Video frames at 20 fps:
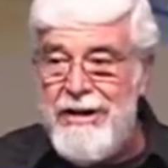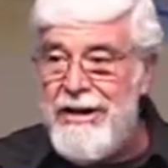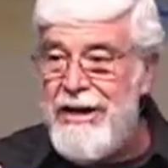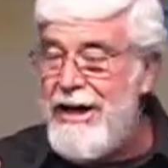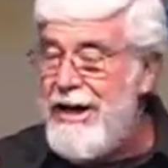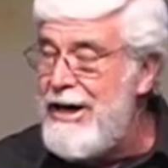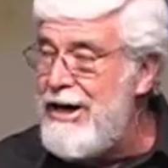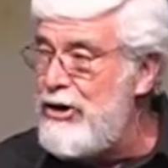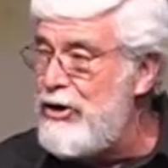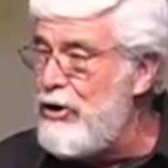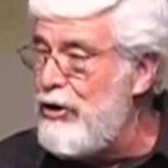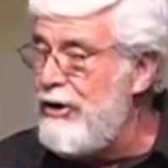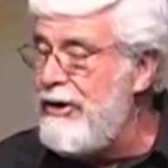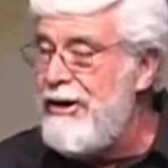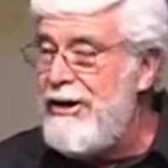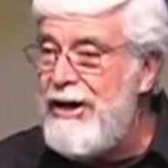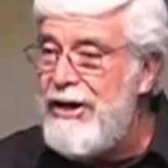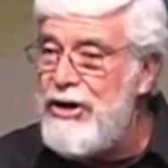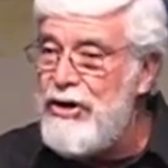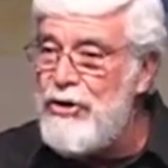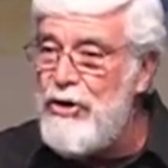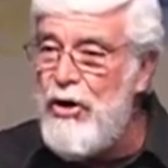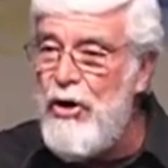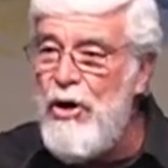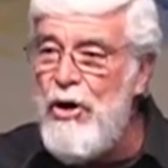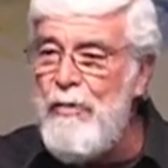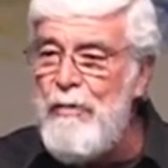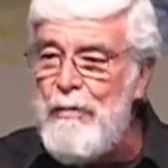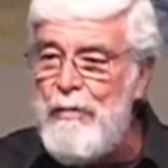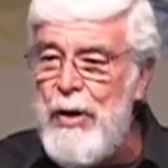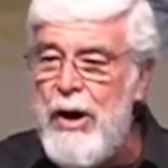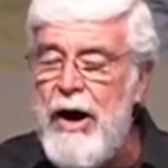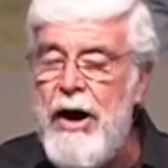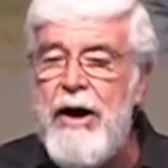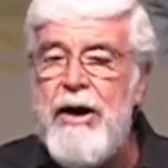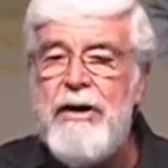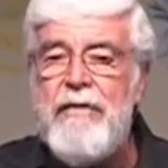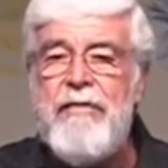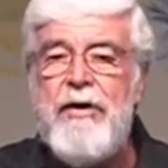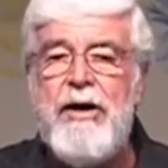It is all
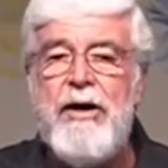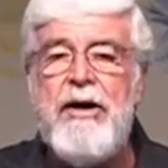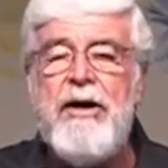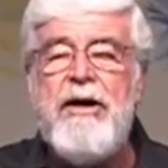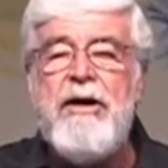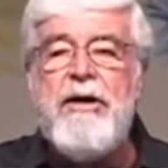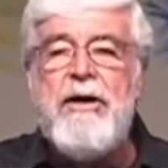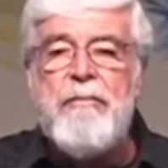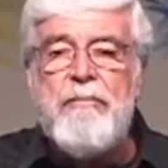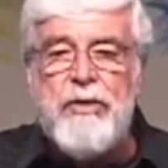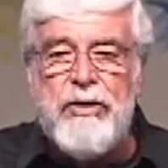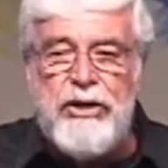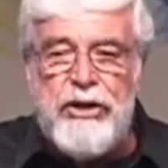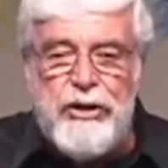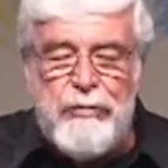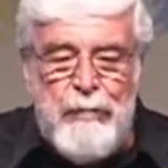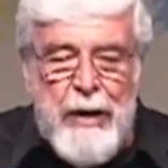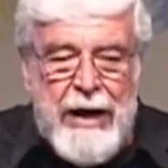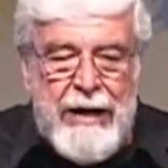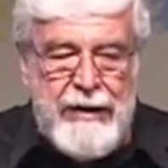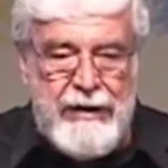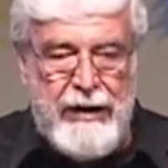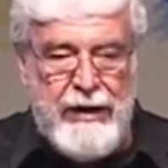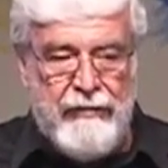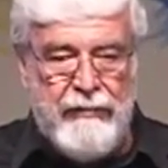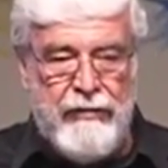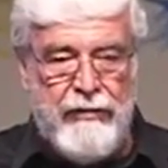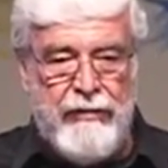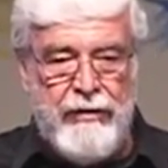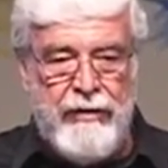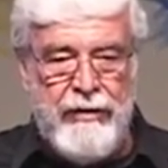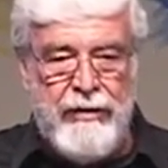part of our perspective.